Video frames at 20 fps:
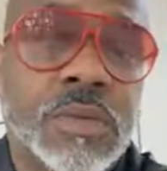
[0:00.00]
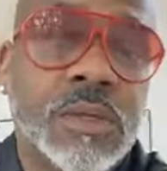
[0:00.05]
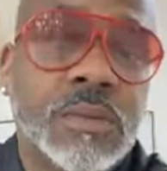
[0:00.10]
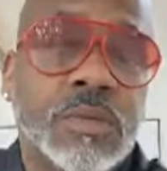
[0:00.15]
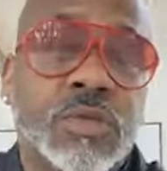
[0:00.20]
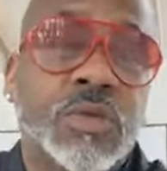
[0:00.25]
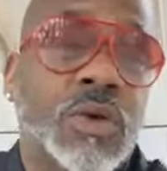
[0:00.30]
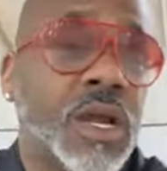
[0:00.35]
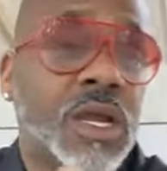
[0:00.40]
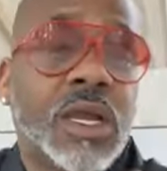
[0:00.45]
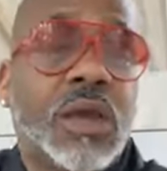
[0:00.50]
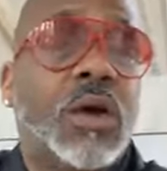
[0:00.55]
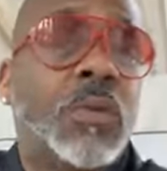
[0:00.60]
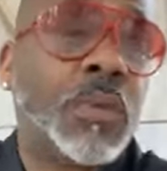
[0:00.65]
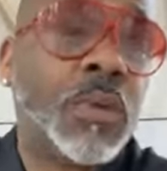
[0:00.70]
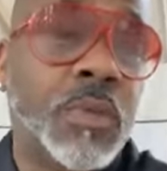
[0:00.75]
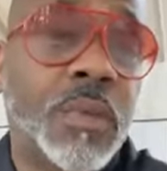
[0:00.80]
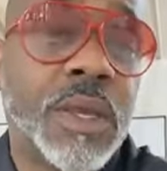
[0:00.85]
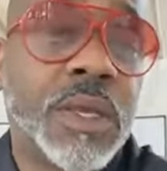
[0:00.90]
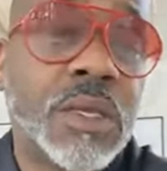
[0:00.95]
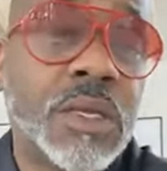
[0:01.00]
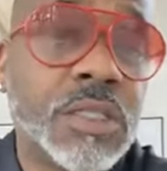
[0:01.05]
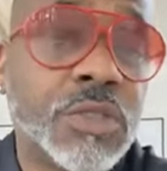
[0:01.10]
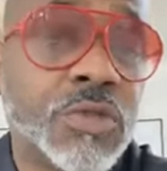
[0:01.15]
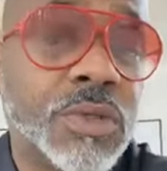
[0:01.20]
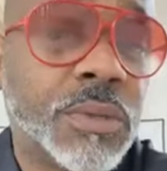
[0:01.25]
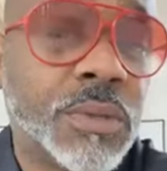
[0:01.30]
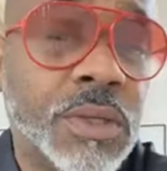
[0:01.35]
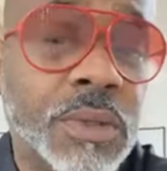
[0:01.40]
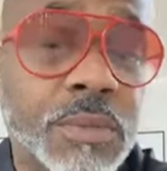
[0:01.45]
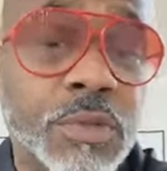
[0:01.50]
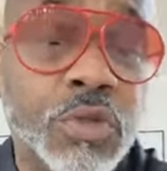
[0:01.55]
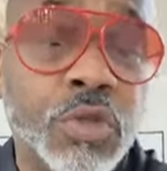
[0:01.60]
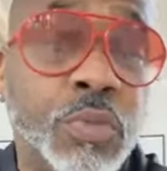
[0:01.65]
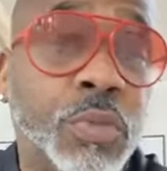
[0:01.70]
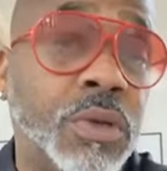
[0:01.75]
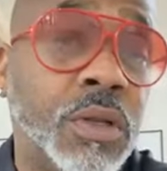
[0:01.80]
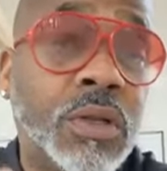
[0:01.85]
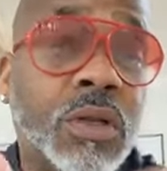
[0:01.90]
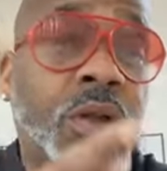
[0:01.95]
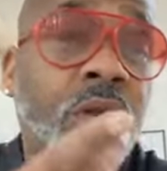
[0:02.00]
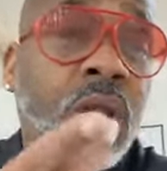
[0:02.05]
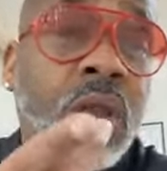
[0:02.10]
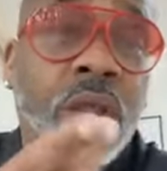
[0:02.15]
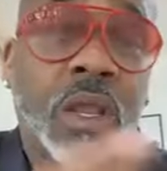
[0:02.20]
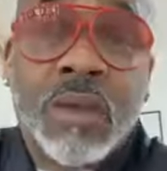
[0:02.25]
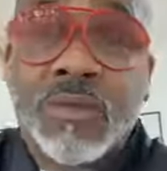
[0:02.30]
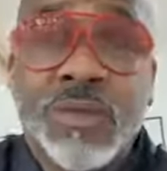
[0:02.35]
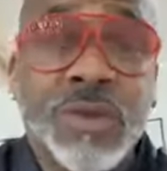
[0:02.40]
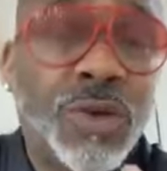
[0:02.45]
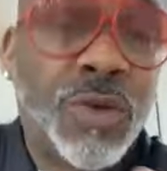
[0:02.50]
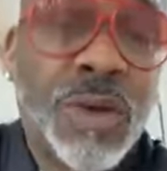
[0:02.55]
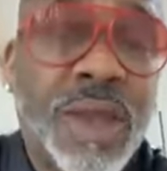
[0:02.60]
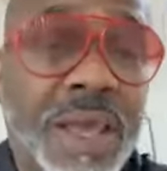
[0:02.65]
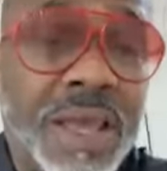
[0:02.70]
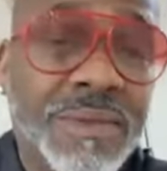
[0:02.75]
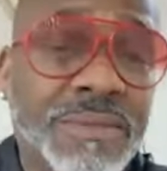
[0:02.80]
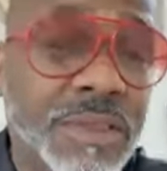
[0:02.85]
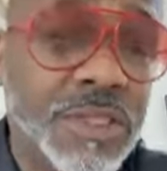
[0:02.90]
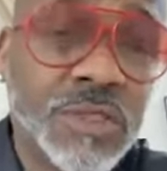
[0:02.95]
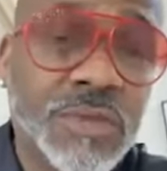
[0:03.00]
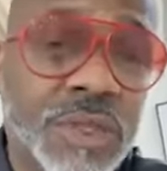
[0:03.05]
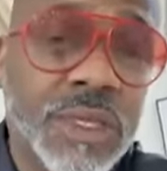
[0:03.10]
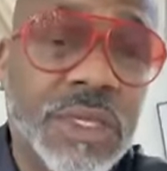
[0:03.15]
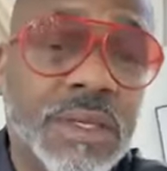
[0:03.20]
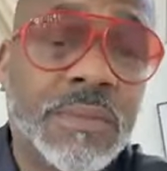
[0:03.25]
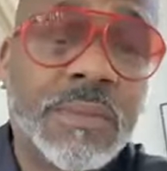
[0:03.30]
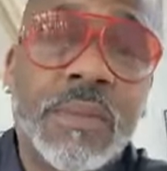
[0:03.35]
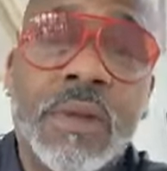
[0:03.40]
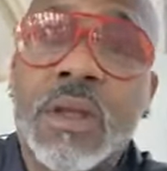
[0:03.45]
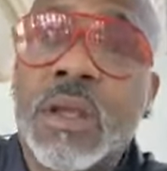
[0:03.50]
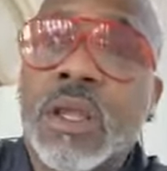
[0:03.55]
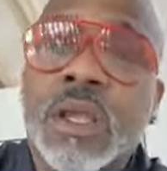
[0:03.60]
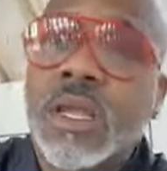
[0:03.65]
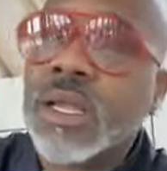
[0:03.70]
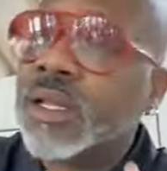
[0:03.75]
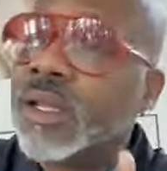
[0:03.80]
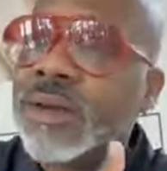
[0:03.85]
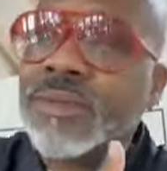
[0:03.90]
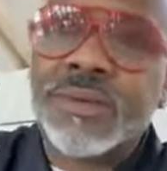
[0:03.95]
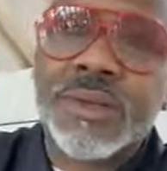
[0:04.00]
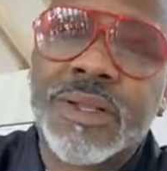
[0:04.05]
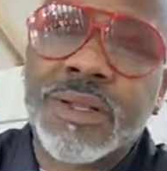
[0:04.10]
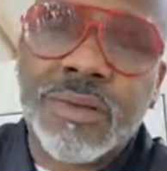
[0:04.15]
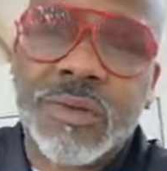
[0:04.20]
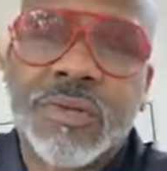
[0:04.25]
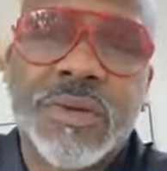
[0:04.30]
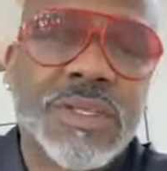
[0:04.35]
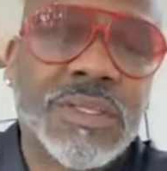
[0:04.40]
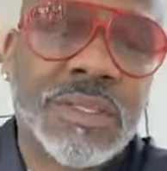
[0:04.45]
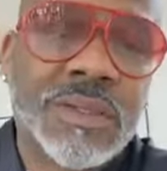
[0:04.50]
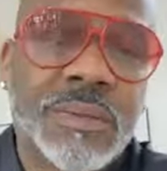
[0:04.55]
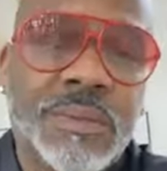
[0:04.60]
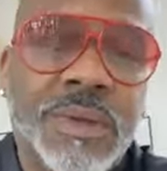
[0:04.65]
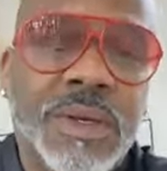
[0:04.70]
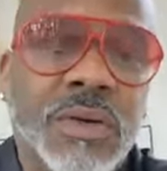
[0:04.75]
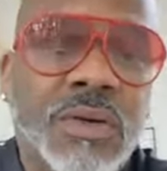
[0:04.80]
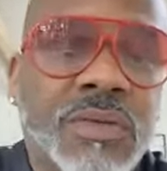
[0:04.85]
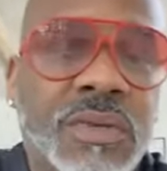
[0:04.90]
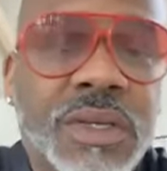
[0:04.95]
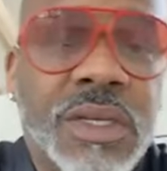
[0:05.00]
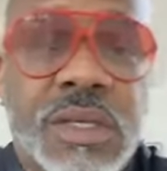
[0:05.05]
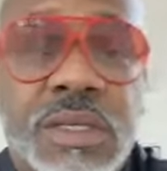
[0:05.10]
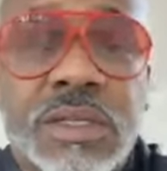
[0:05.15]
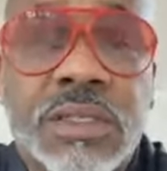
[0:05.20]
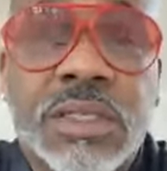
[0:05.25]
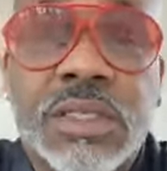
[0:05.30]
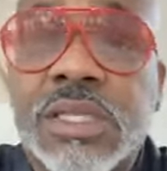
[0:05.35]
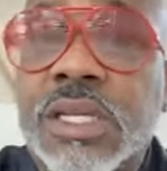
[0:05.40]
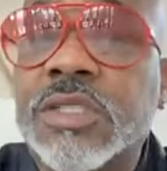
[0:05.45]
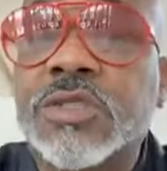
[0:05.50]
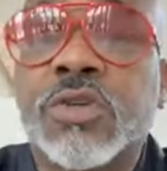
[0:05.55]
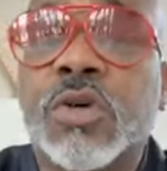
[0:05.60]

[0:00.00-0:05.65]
come true. I can help you make your dream come true. But if you don't have a dream, it ain't really no reason to be over here because that's